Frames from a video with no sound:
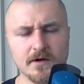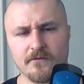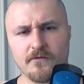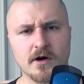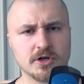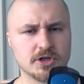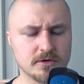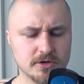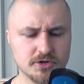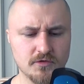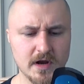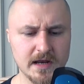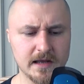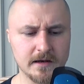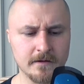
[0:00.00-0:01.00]
functional
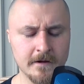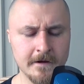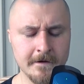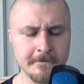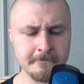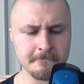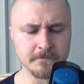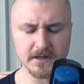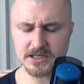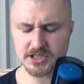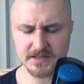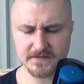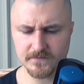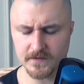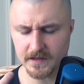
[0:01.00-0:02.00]
training, let's
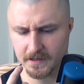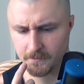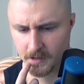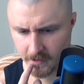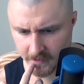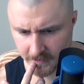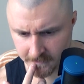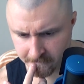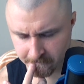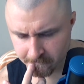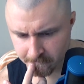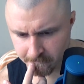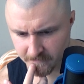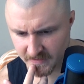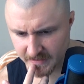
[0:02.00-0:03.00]
just think about it.
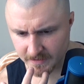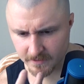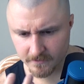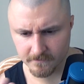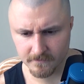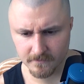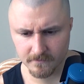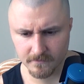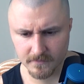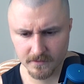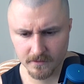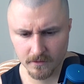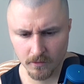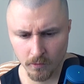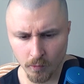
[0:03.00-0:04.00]
Like,
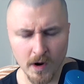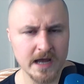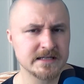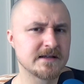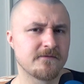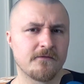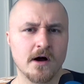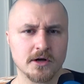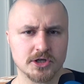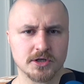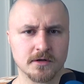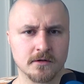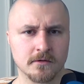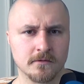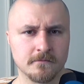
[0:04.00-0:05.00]
why is it
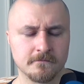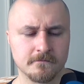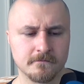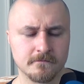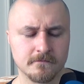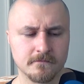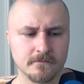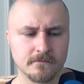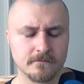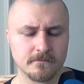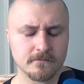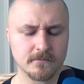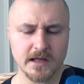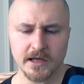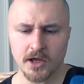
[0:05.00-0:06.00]
functional?
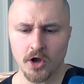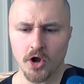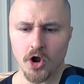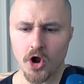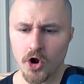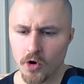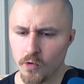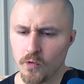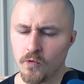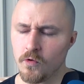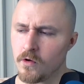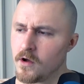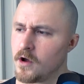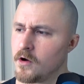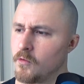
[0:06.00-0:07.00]
Like,
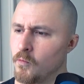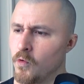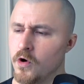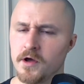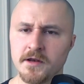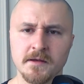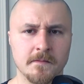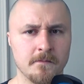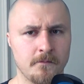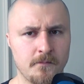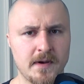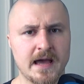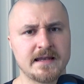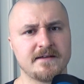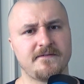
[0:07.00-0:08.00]
who would
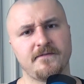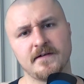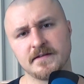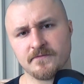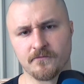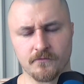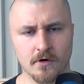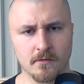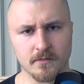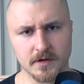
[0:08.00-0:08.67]
benefit from